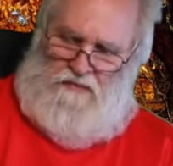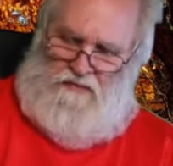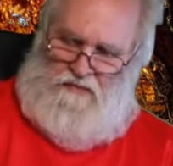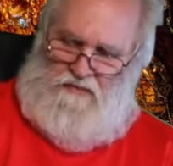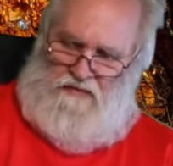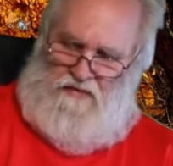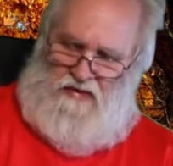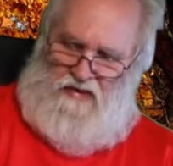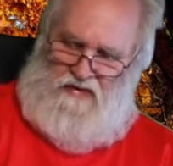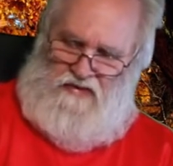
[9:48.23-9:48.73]

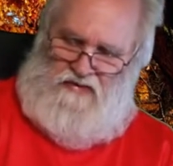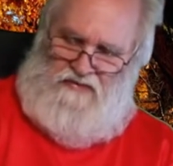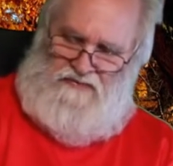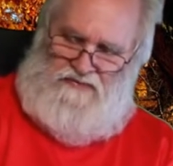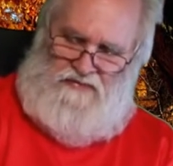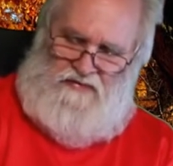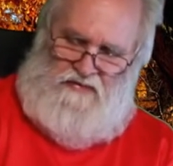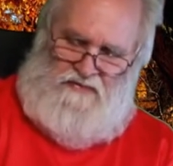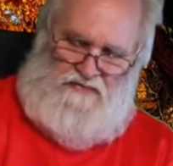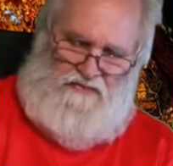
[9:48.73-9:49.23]
And like I
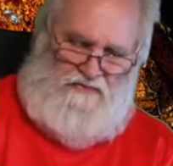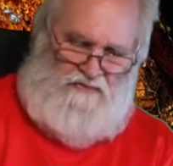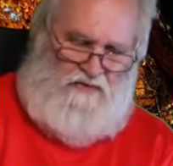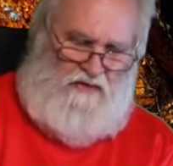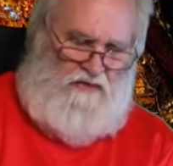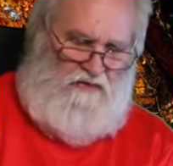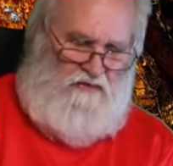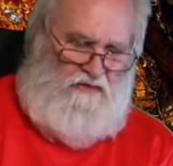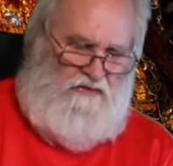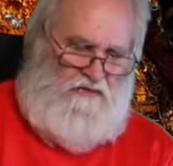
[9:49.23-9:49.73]
said, this
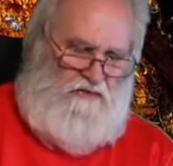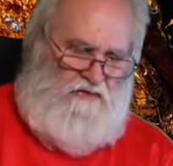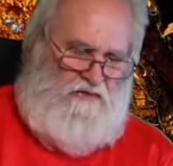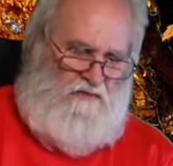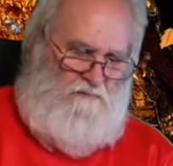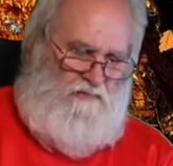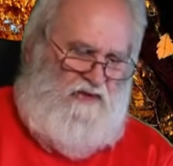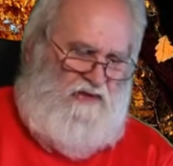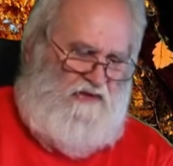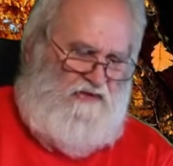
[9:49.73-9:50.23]
outlet in
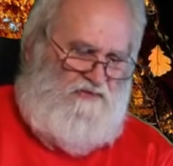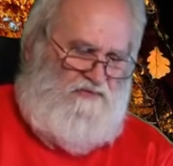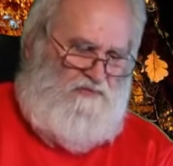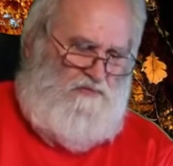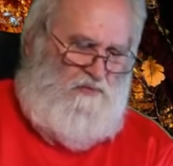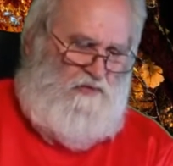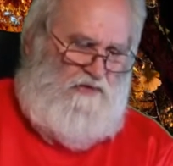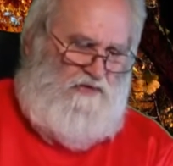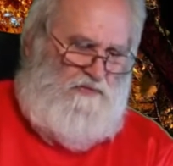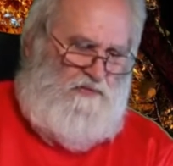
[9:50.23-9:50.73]
the back is
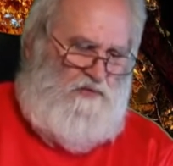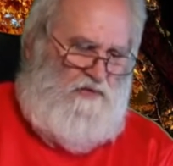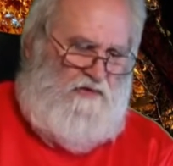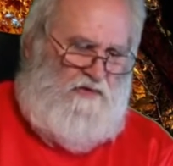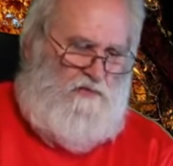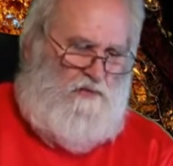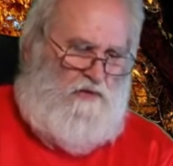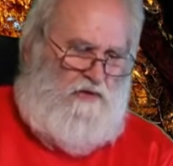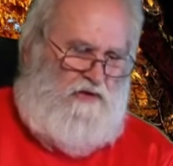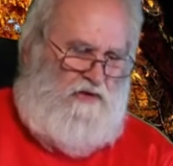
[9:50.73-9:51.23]
a
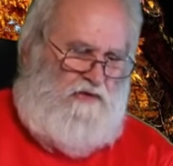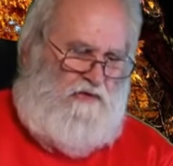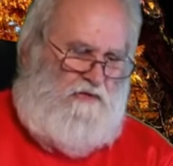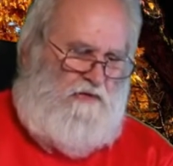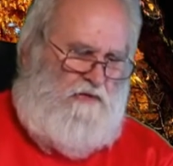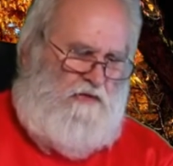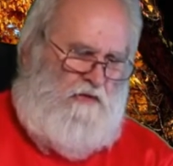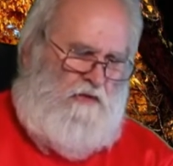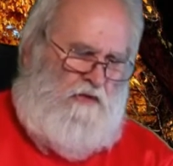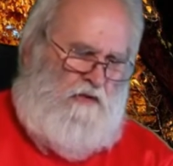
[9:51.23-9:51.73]
120 watt.
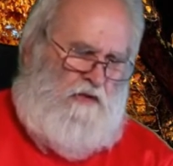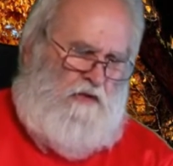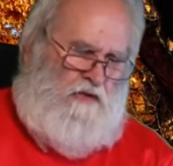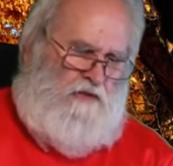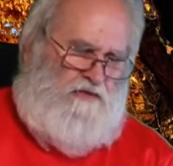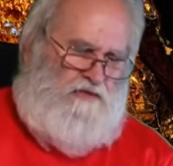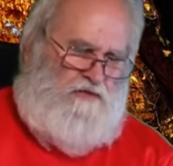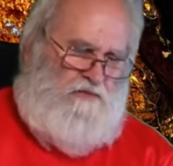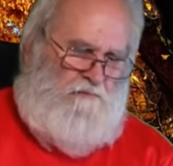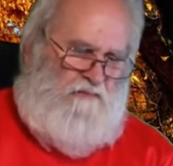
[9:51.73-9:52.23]

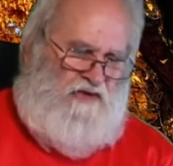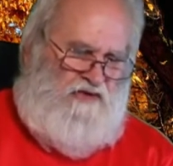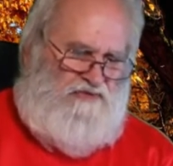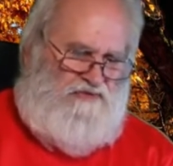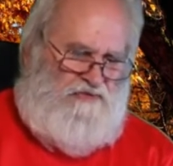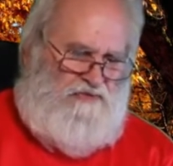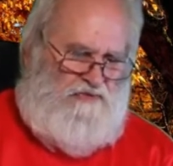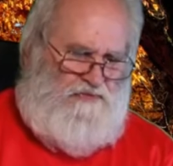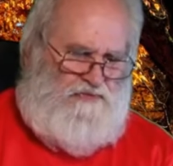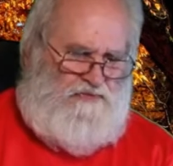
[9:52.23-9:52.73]

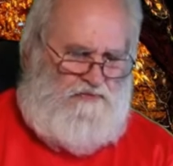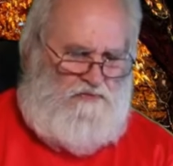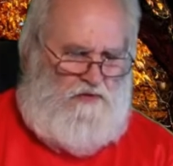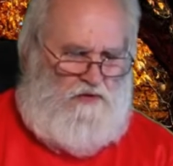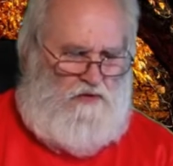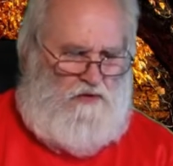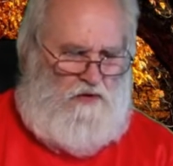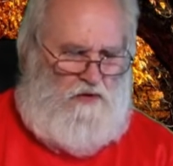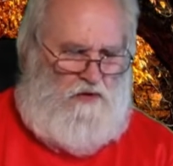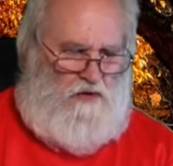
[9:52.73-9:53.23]
Dimensions
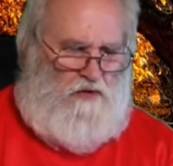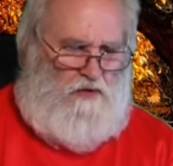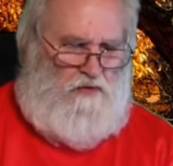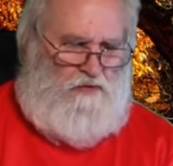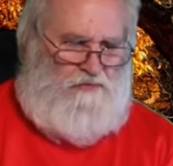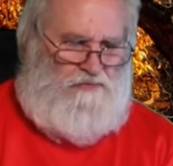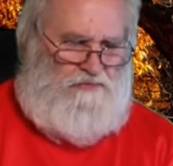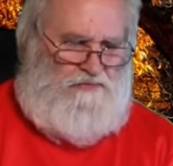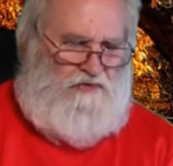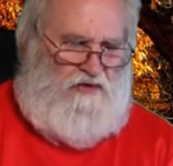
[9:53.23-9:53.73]

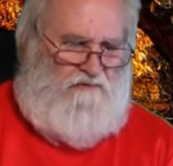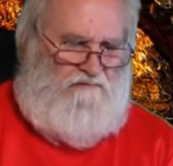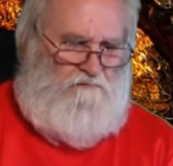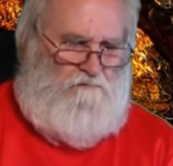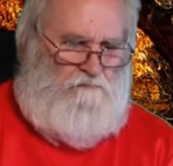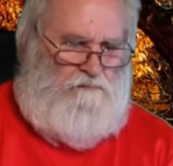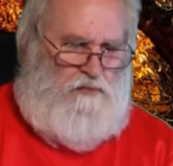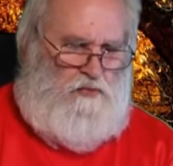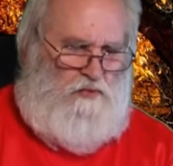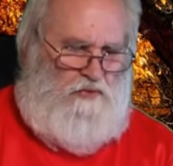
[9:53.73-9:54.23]
are
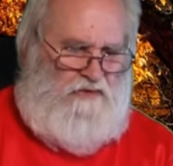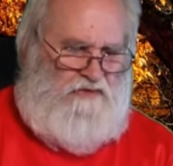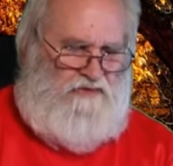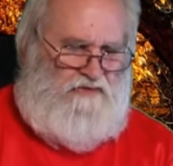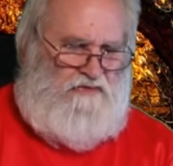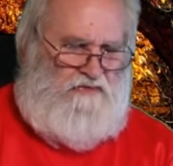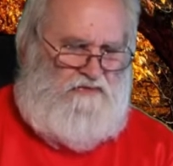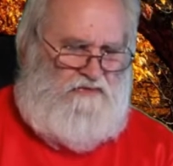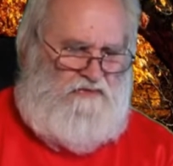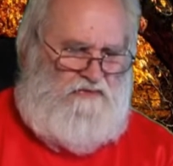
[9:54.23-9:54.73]

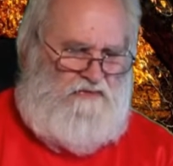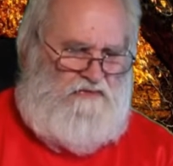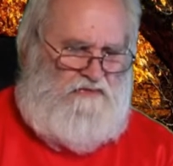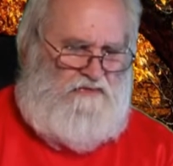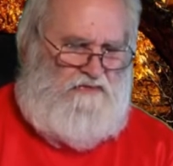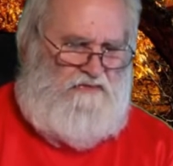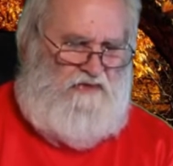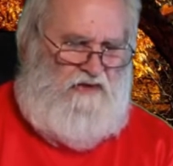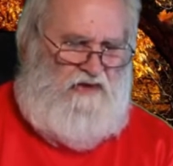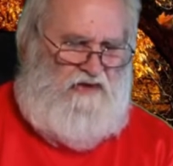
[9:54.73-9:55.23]

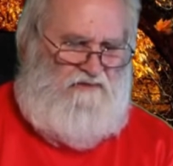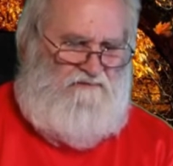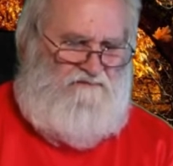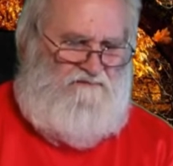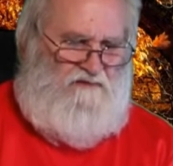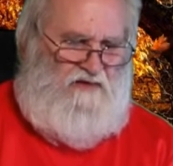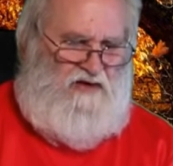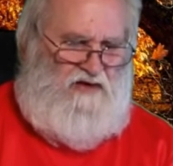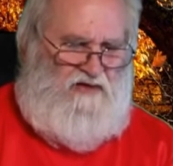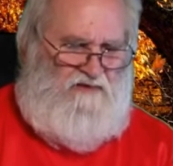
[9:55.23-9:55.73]

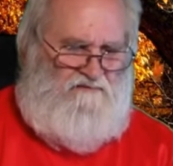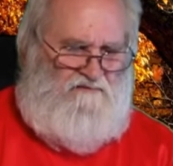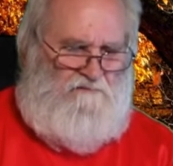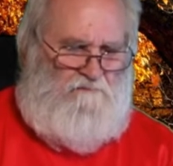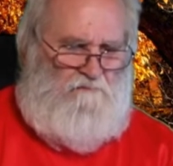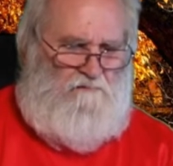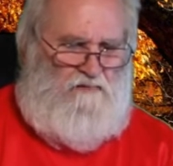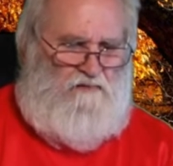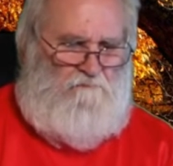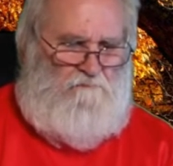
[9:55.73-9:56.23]
7.95
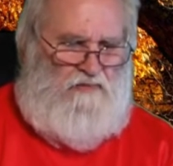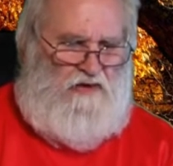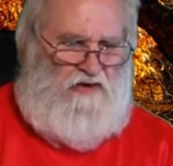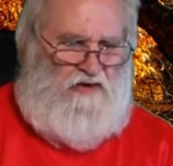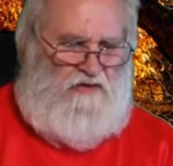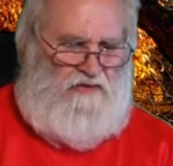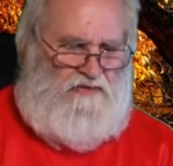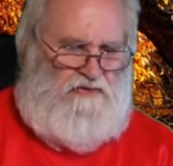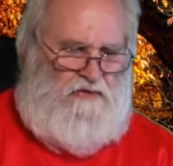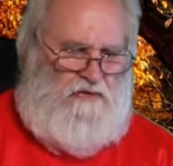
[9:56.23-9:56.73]

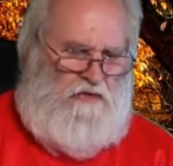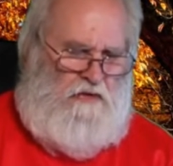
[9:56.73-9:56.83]
by